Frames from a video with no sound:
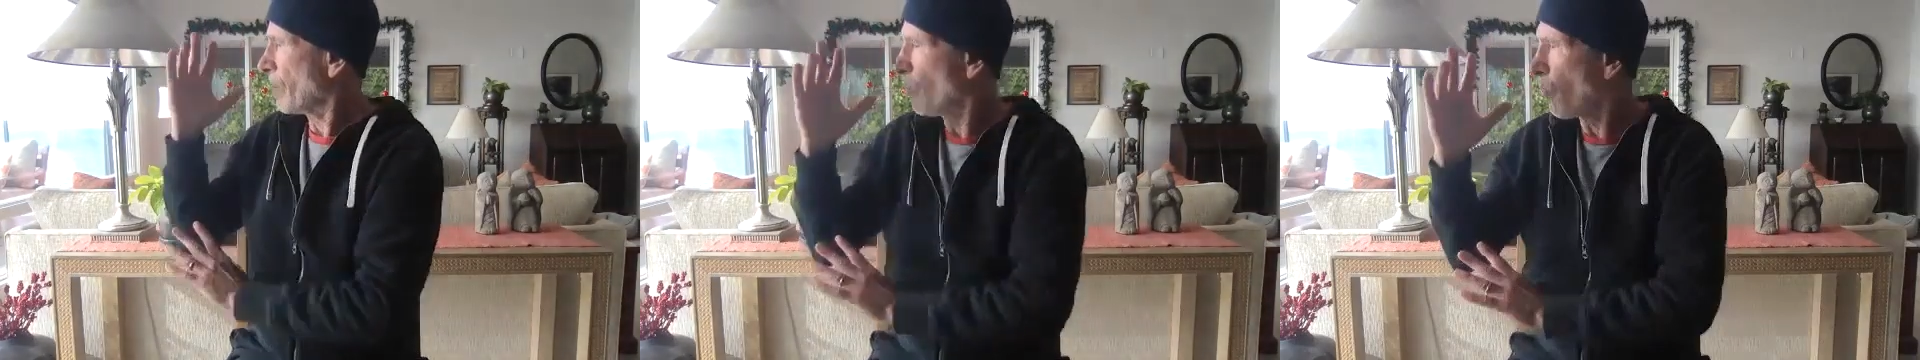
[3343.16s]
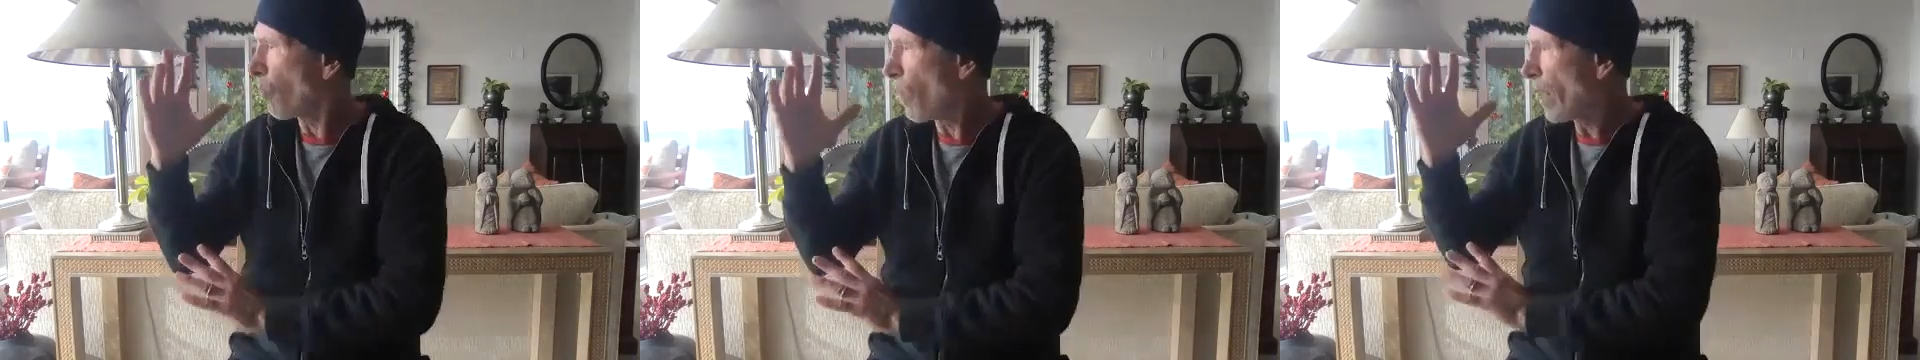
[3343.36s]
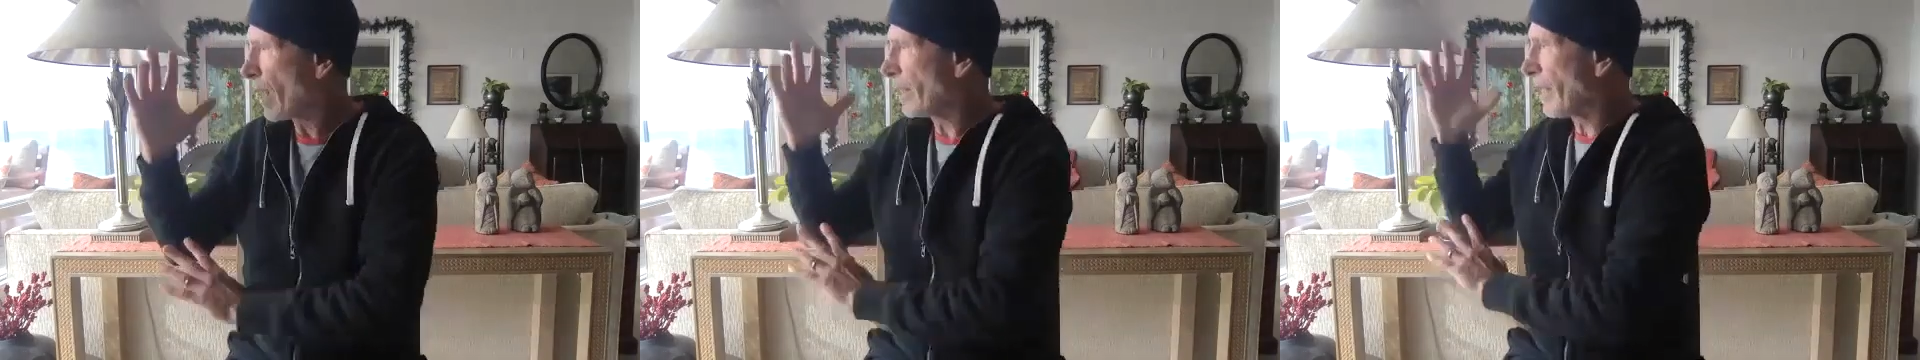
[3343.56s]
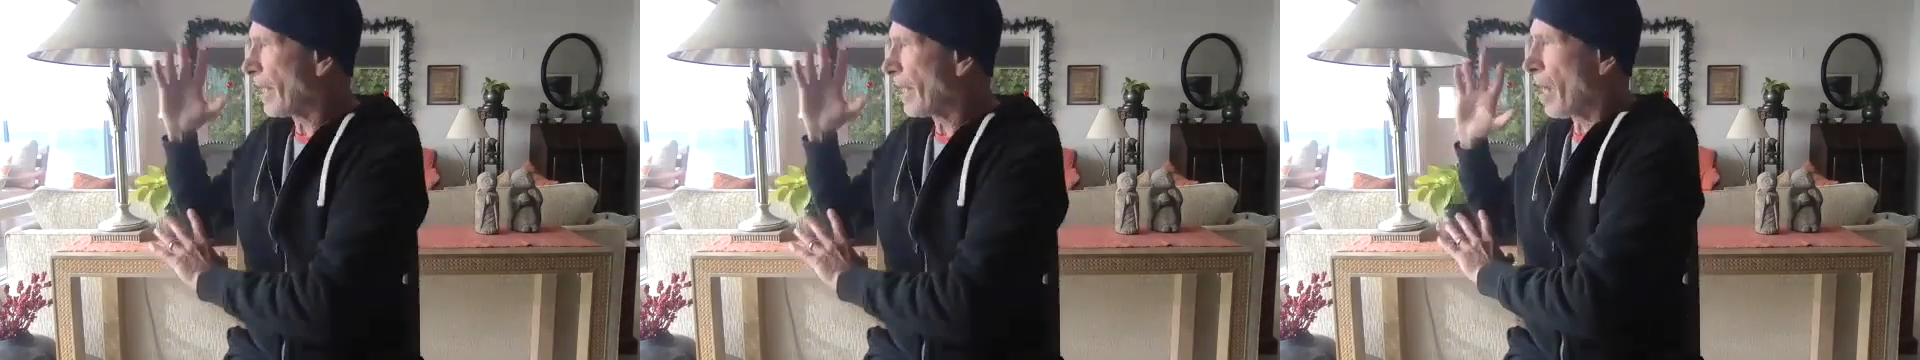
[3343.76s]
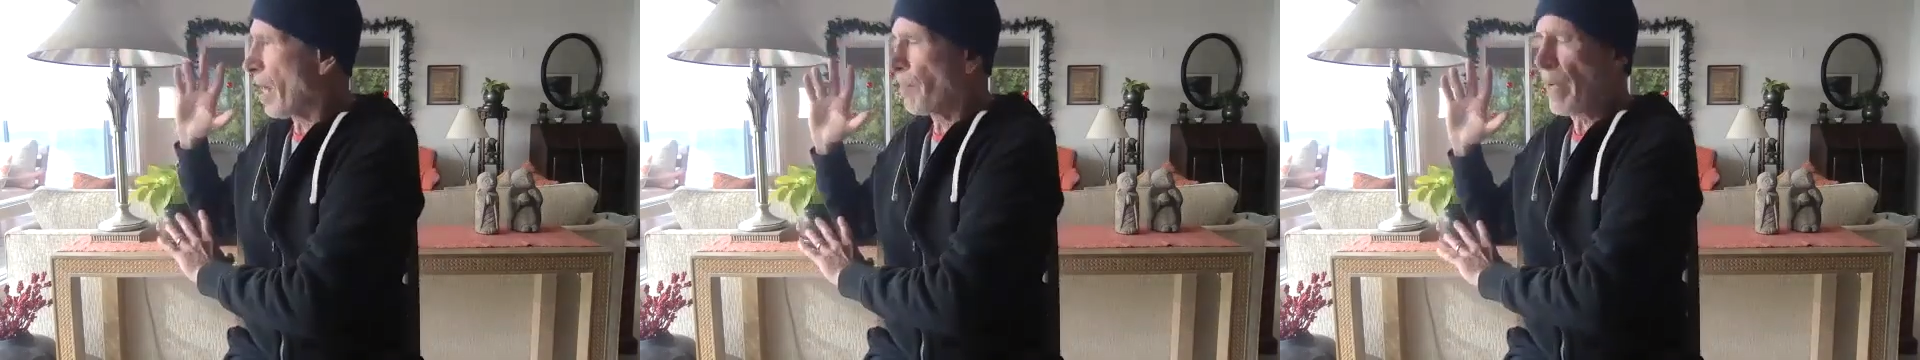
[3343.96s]
winding
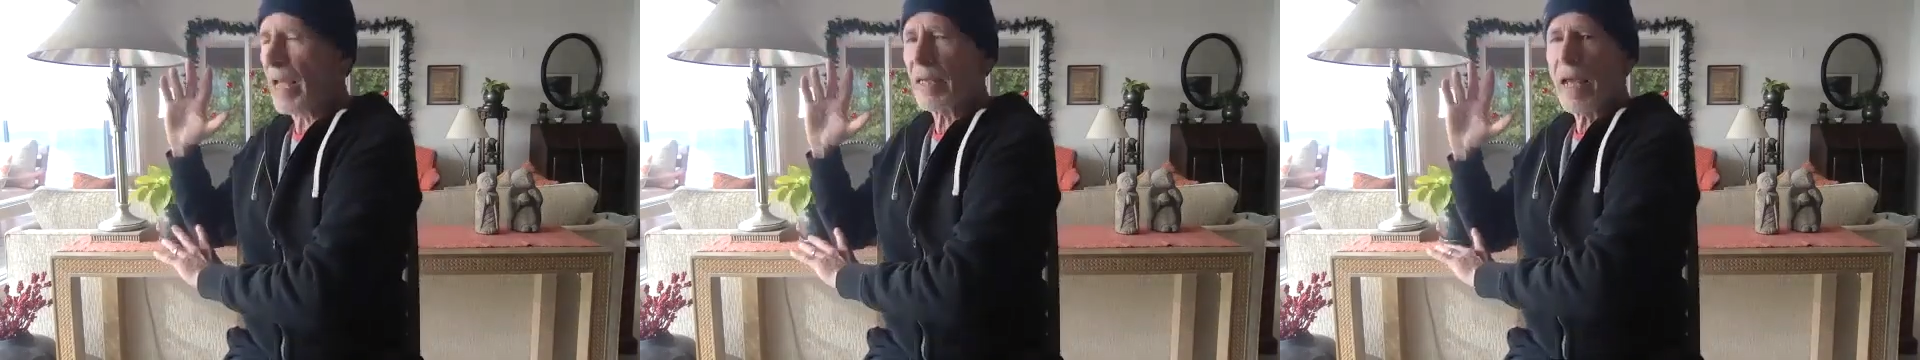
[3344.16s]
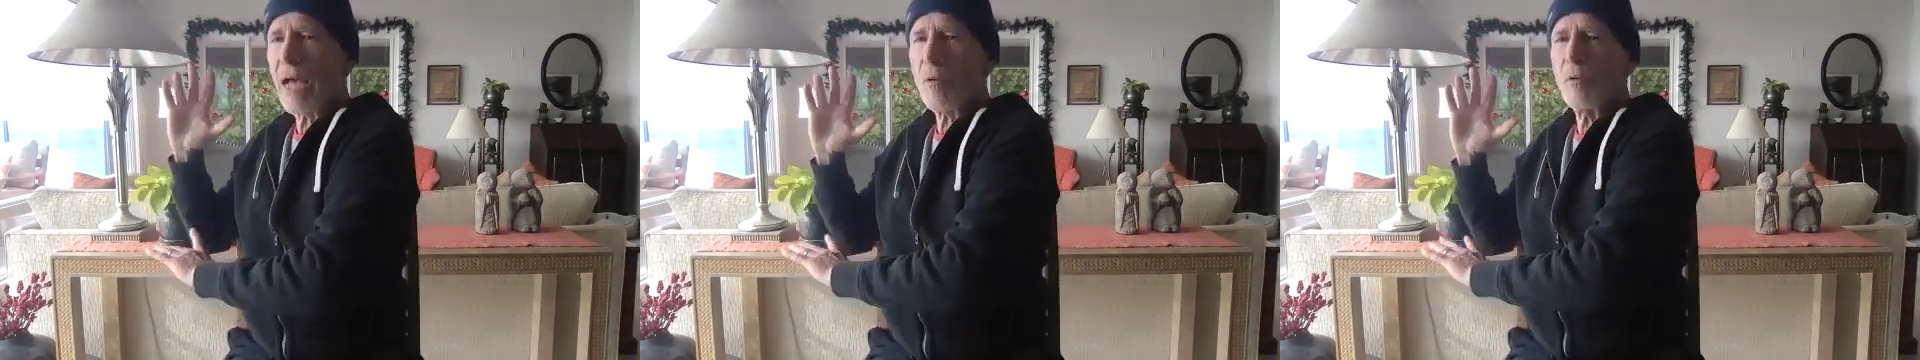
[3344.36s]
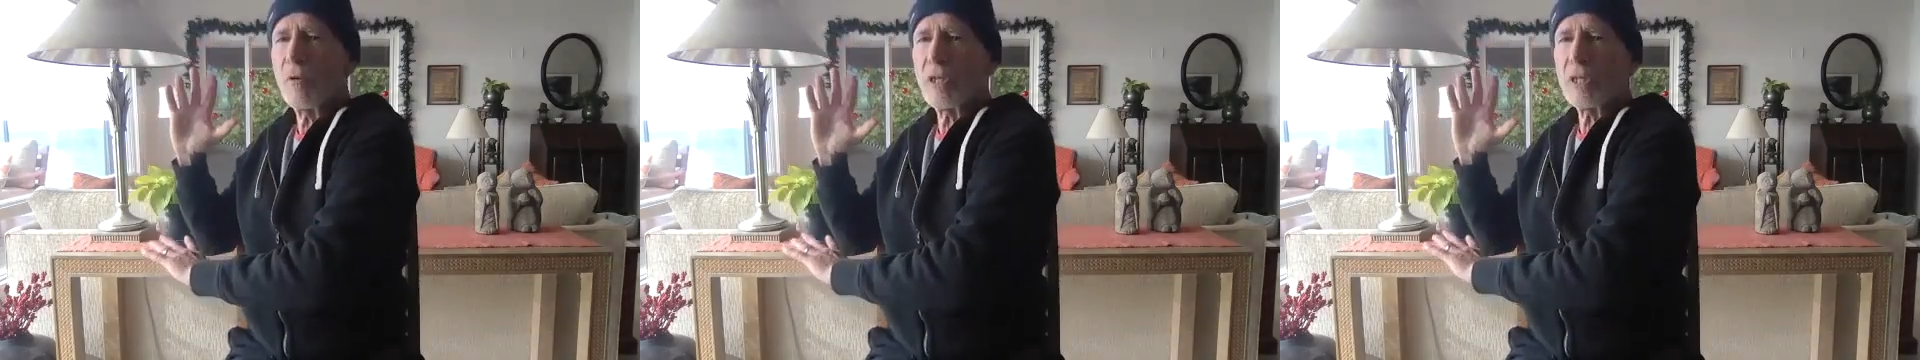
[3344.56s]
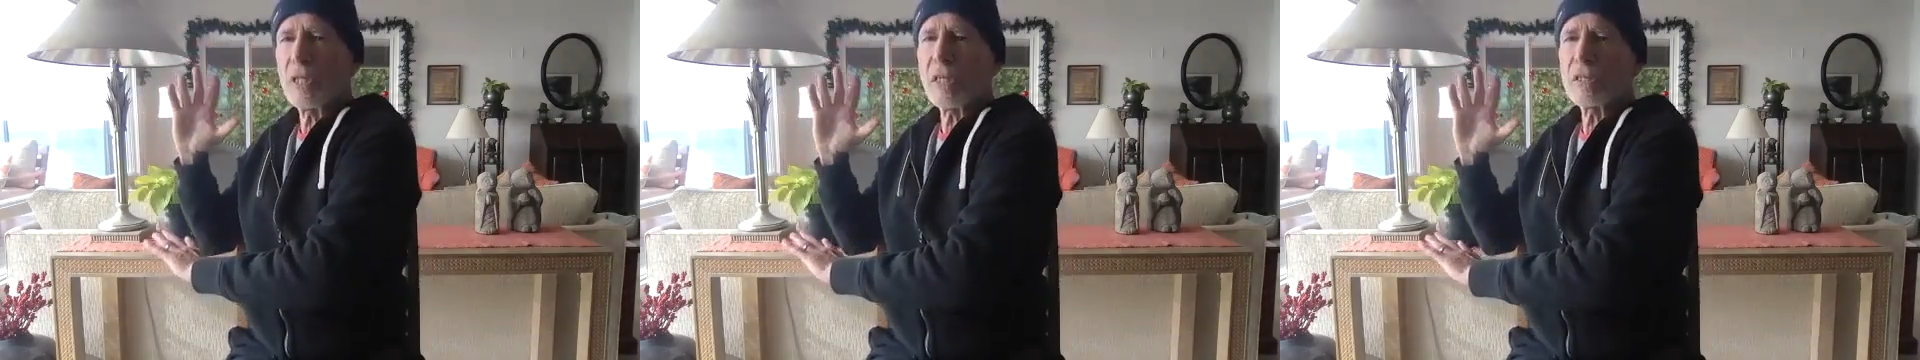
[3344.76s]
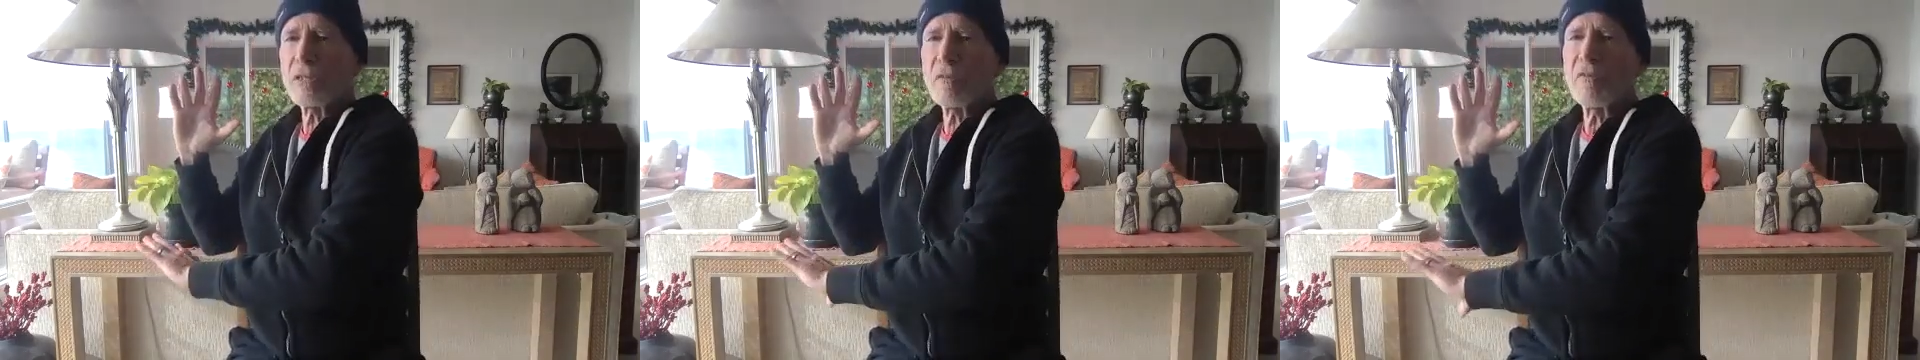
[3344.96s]
up. And now really
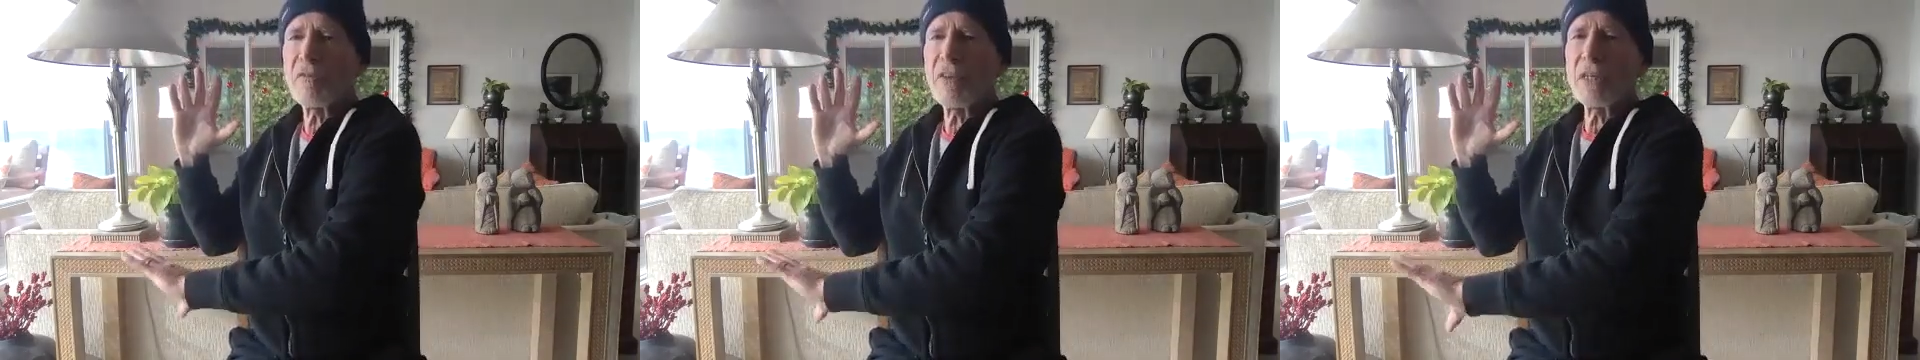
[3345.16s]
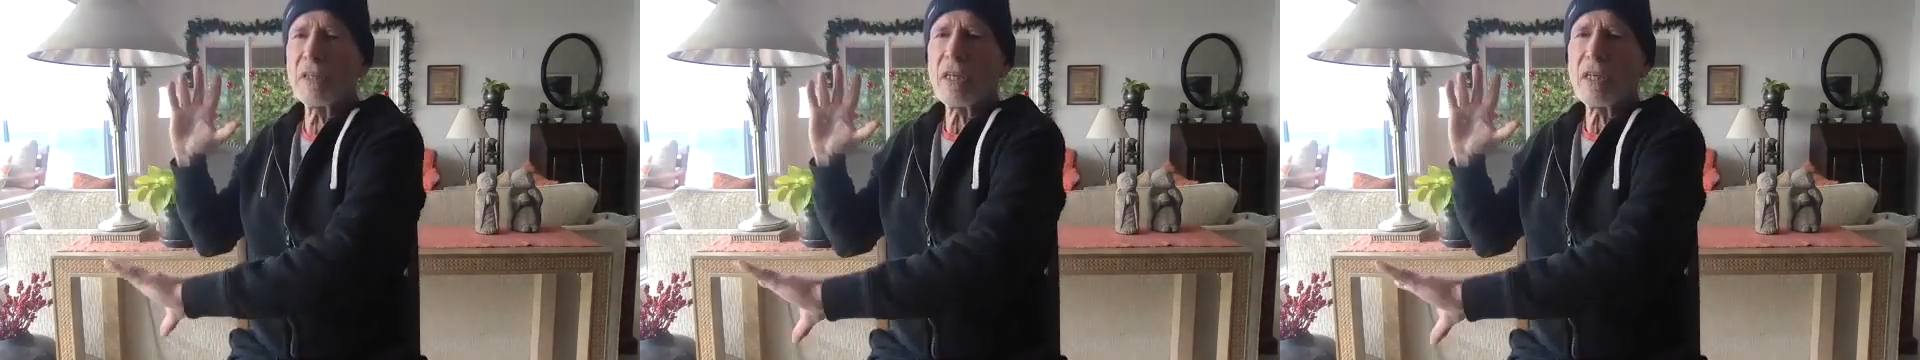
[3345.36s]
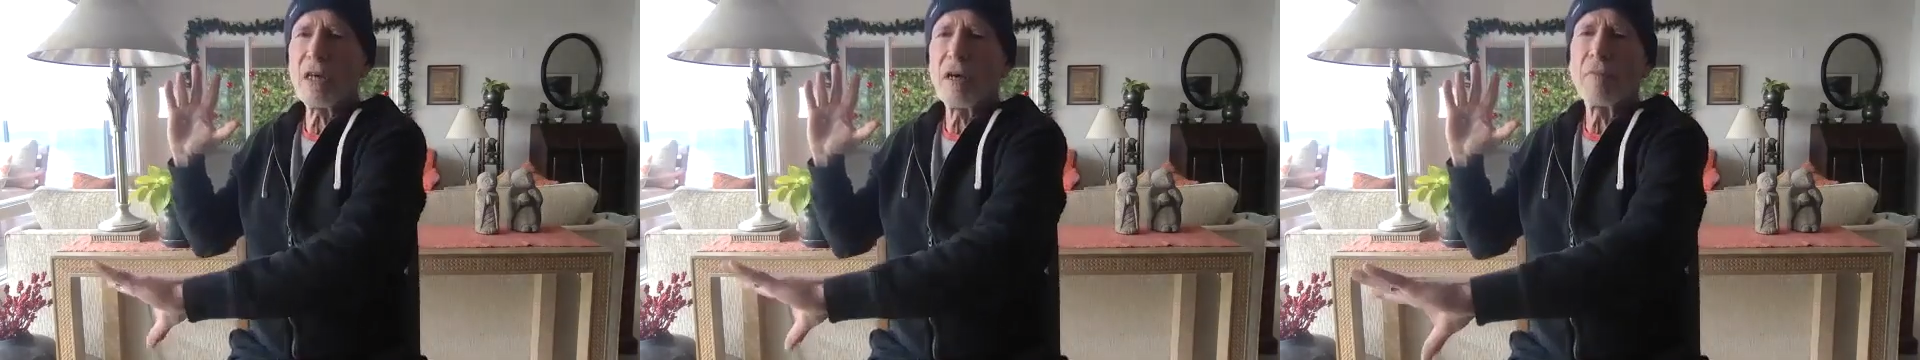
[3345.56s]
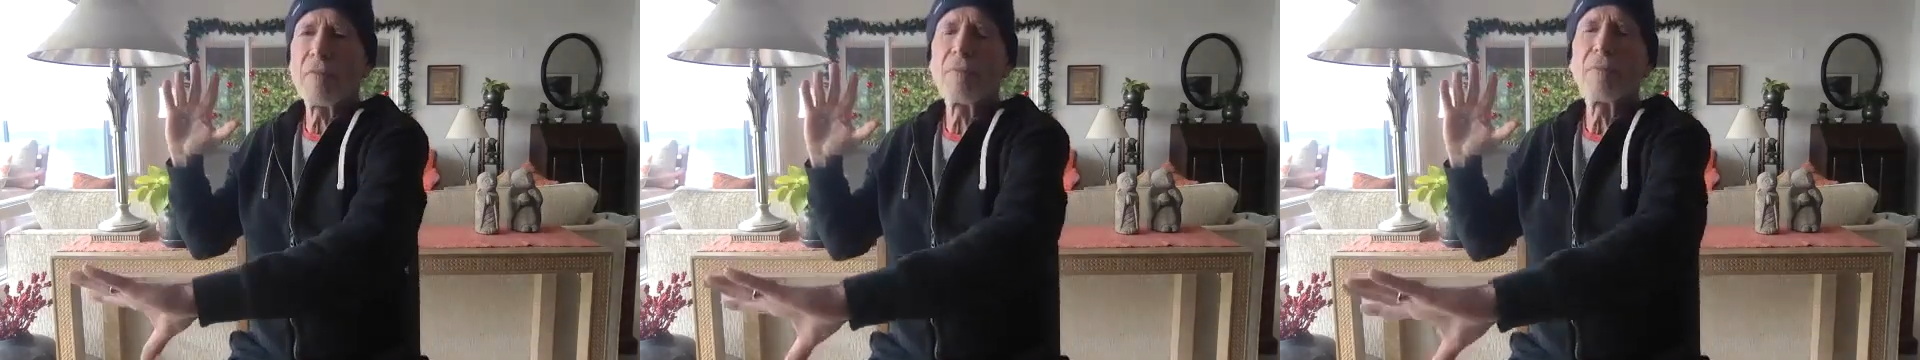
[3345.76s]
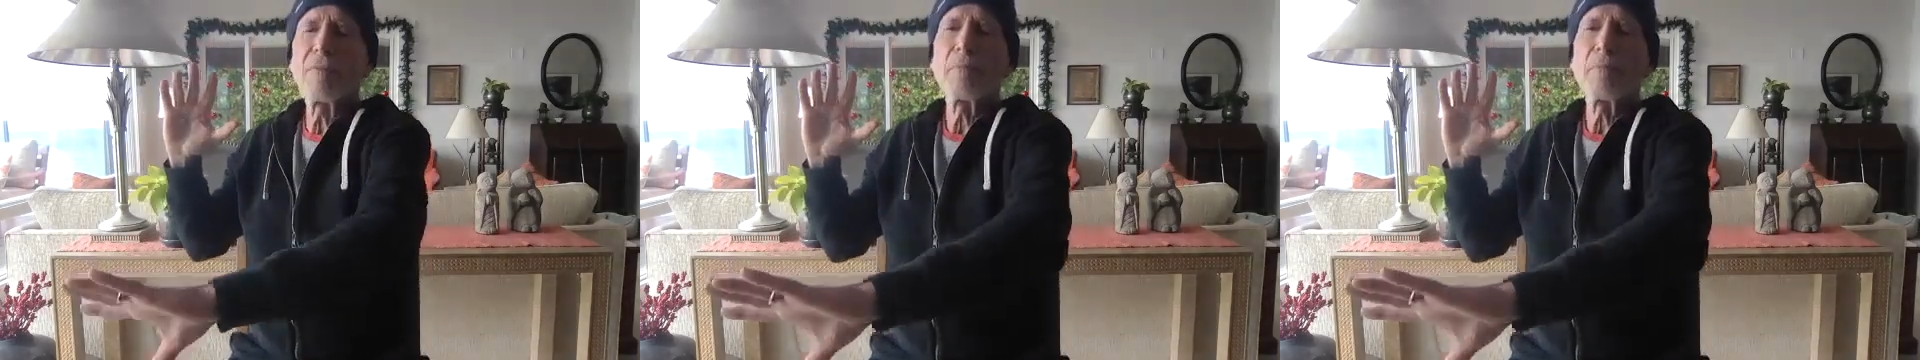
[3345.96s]
it's the feeling of